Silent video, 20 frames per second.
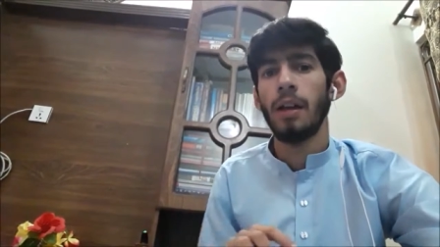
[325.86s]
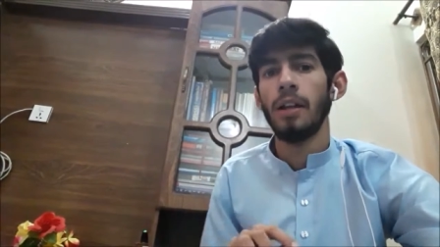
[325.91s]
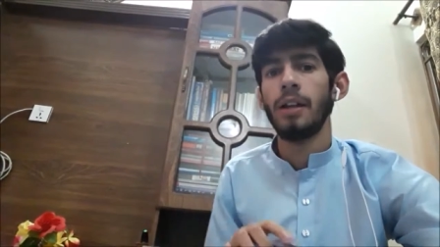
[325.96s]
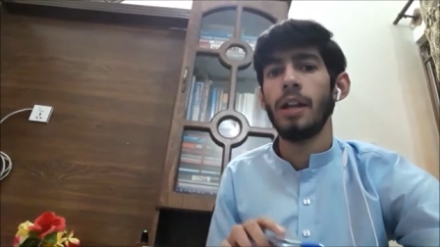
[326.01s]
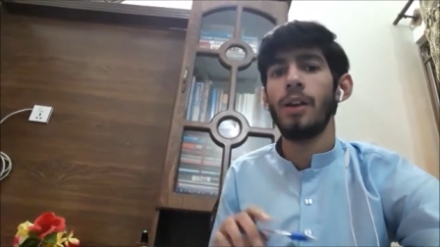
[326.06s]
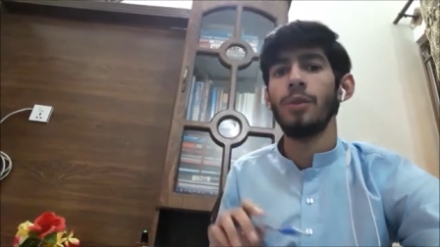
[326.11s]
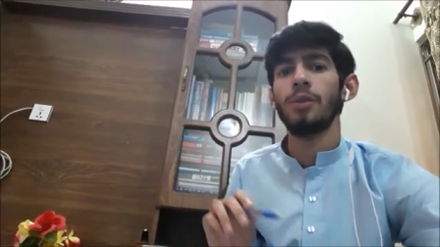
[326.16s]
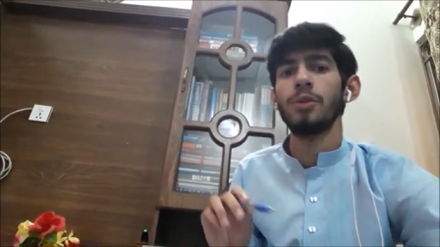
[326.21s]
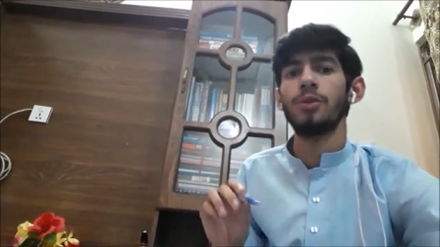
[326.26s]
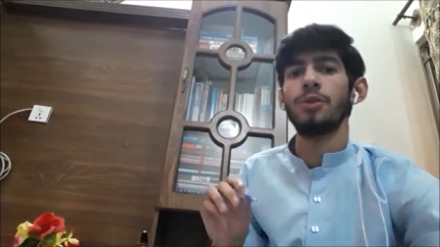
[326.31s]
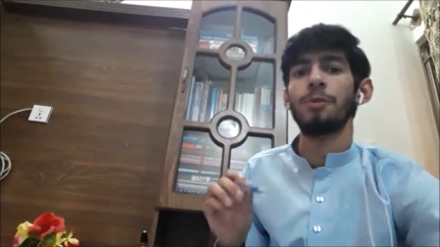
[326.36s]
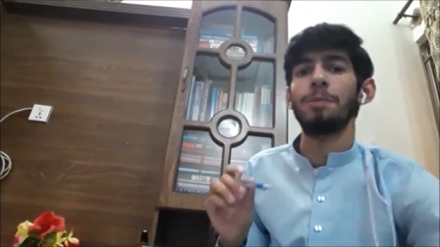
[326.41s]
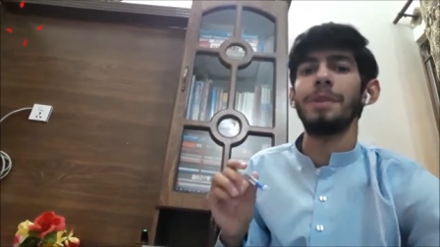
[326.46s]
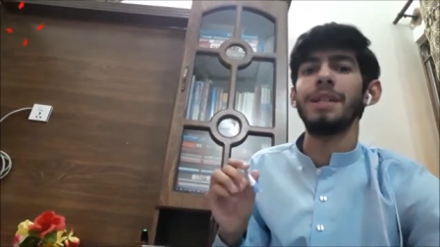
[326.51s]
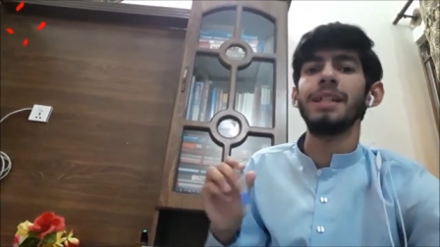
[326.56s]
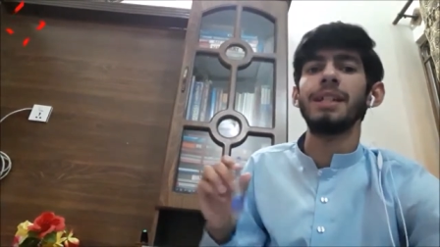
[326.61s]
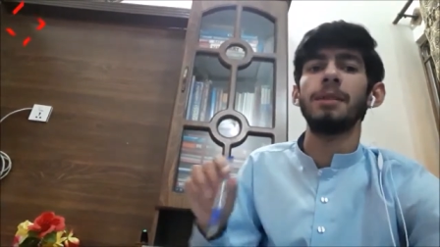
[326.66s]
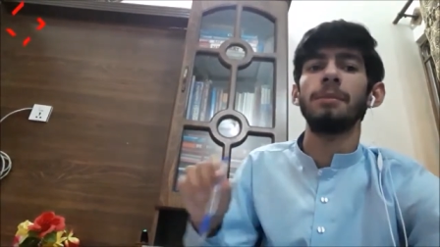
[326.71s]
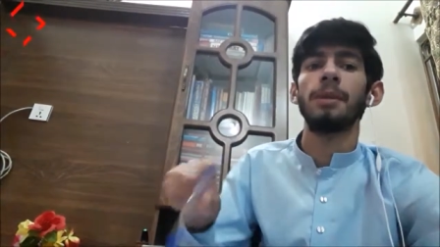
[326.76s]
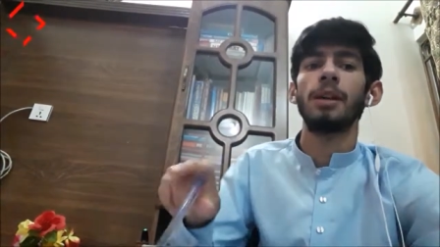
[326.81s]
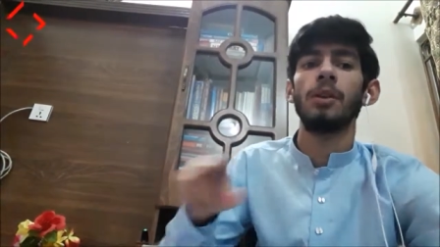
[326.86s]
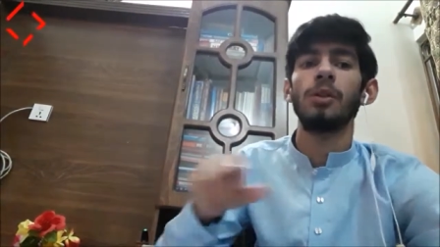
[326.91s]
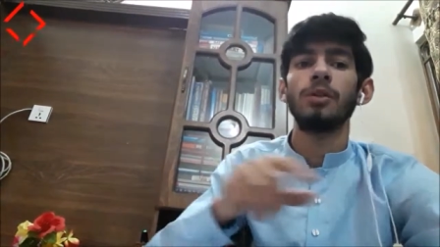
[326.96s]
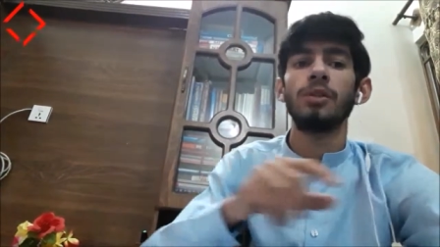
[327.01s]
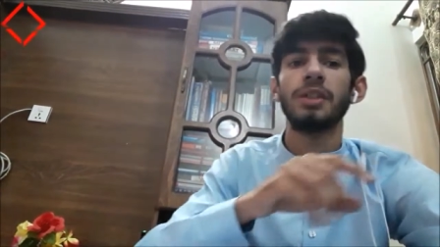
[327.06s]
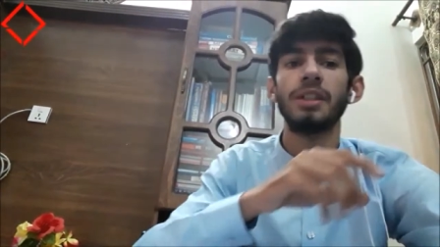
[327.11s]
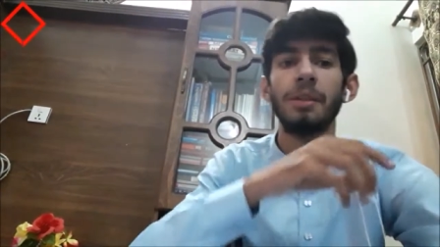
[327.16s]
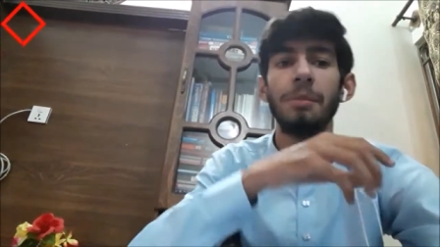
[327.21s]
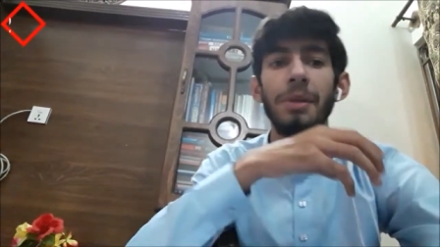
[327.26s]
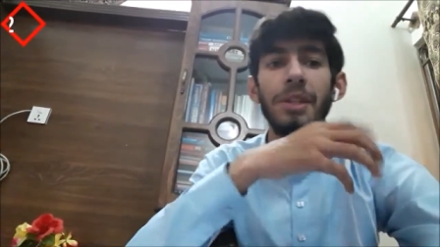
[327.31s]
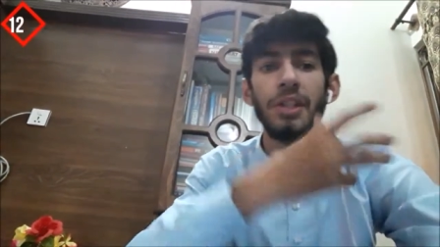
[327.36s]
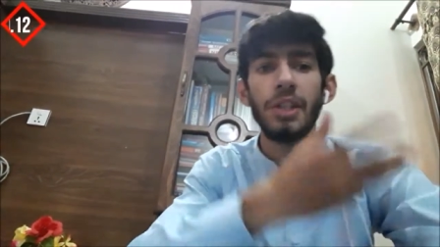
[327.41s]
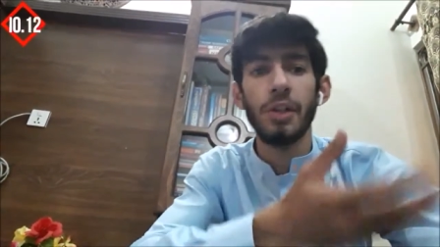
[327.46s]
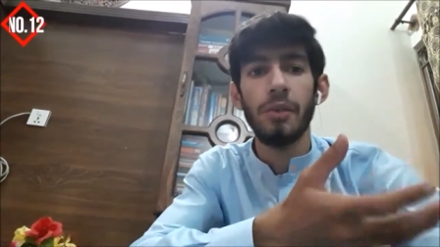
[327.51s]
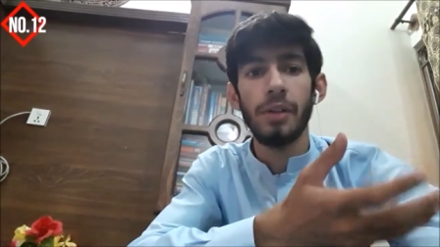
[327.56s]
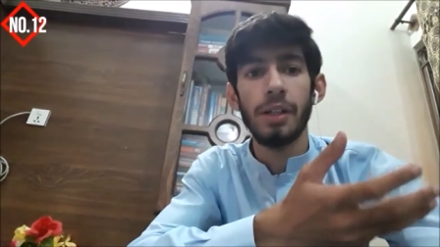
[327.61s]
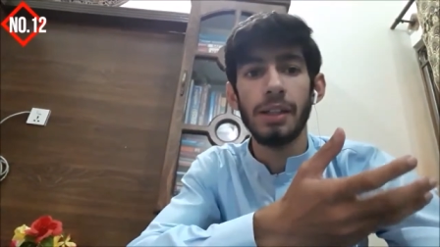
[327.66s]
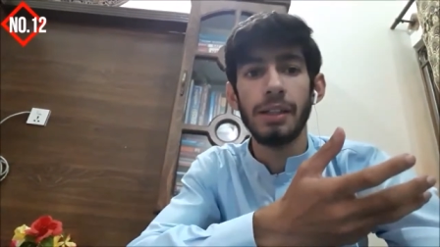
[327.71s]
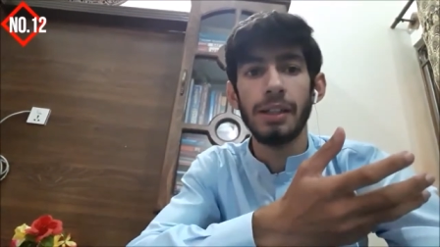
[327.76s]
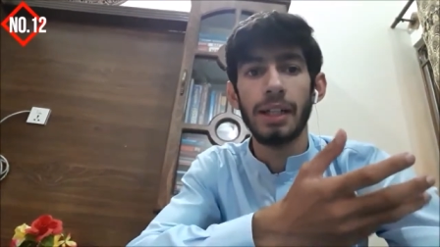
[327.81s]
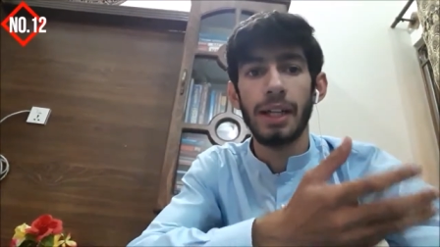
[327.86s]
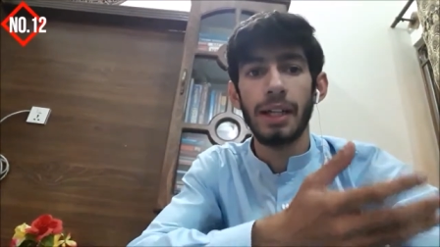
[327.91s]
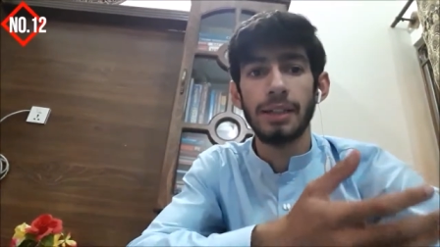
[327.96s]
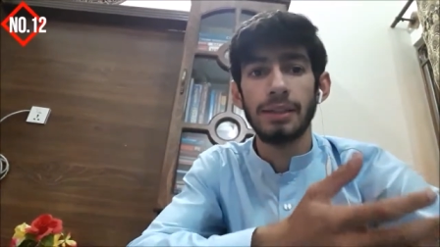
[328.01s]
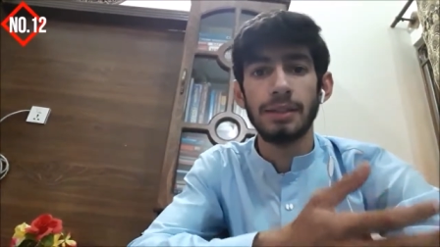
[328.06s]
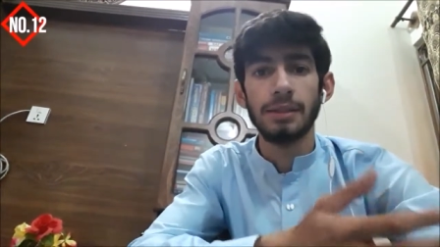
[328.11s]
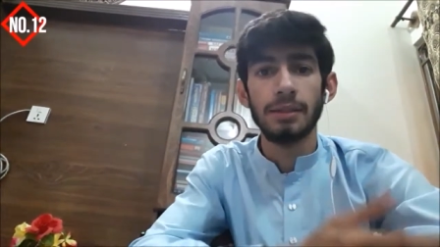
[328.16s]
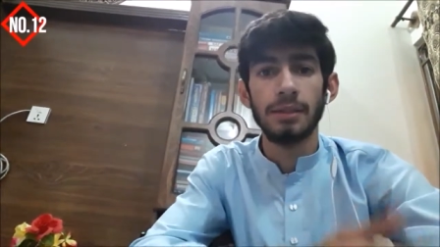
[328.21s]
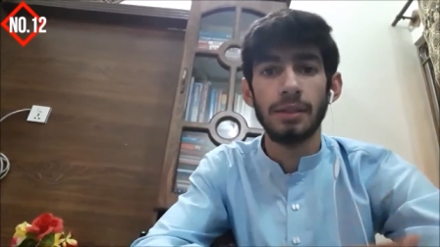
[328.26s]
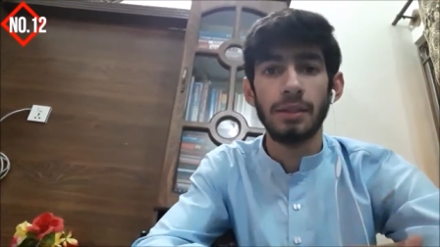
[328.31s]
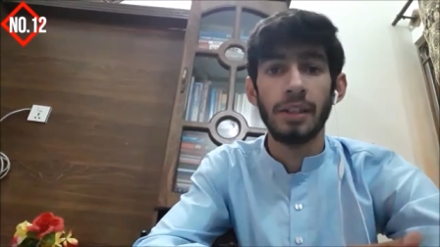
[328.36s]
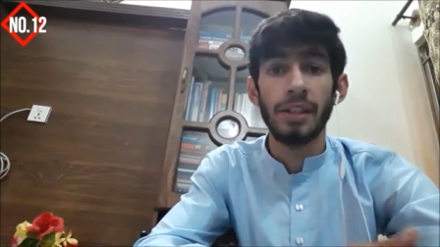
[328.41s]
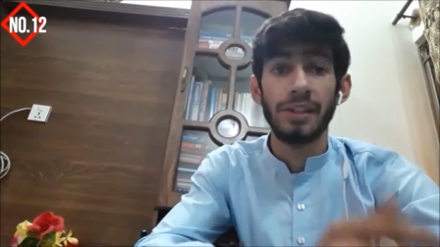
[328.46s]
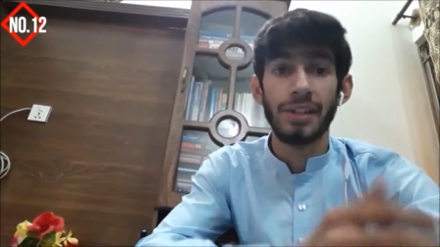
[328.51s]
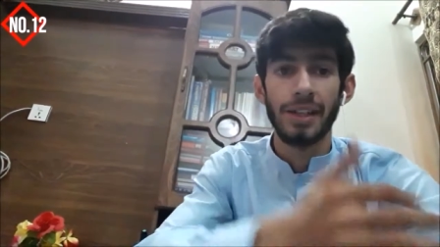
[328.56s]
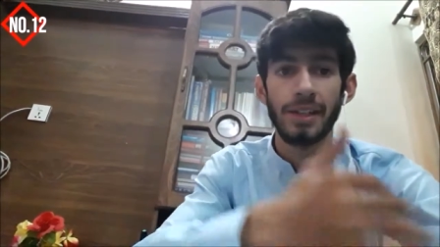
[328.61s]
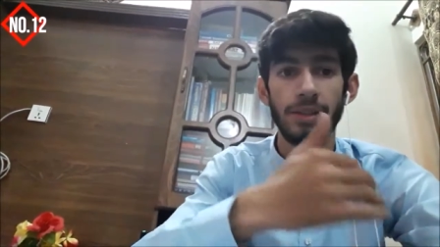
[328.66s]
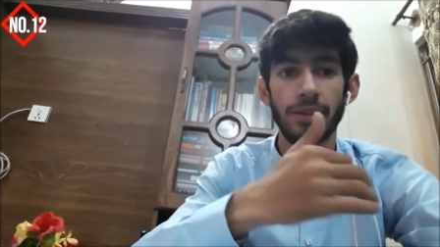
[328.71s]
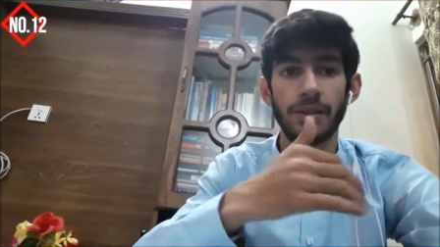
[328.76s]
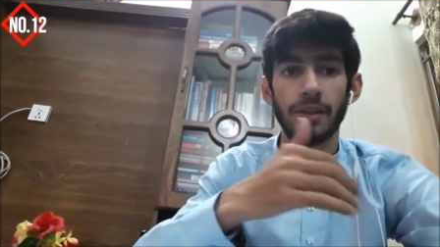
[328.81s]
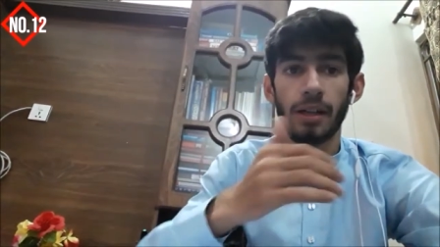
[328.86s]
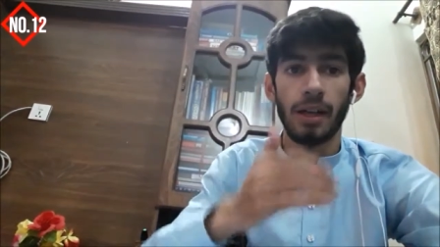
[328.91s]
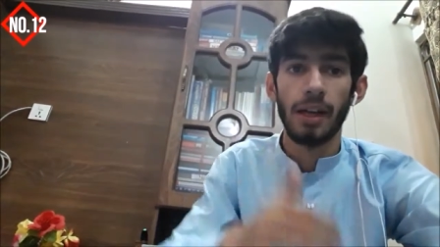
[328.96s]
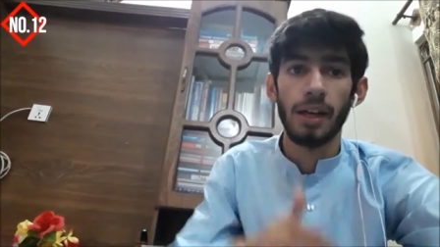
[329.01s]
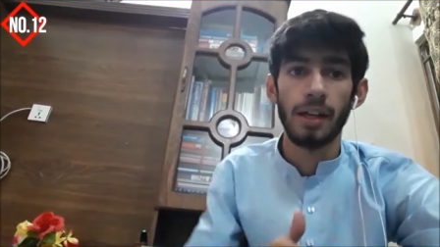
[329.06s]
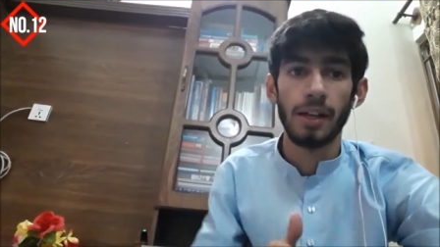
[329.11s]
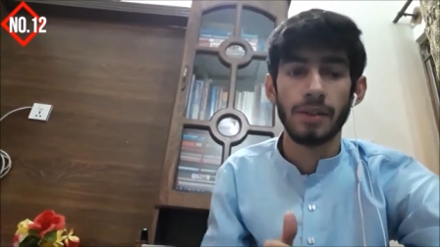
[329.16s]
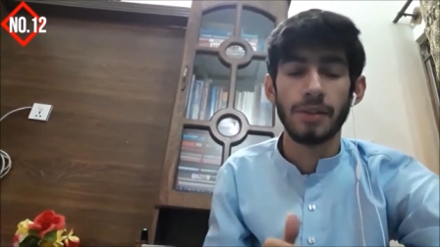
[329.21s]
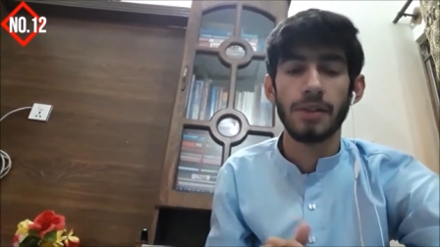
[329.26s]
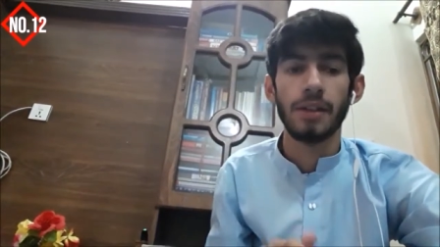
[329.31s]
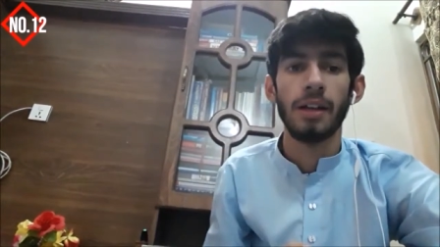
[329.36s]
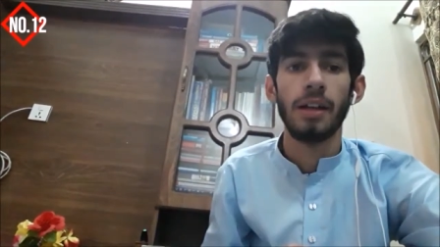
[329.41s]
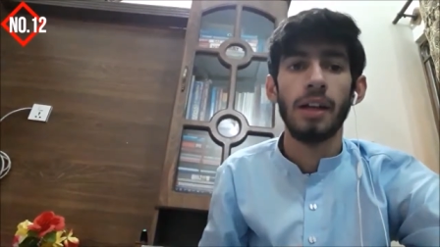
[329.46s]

Now to speak about the material that the test has.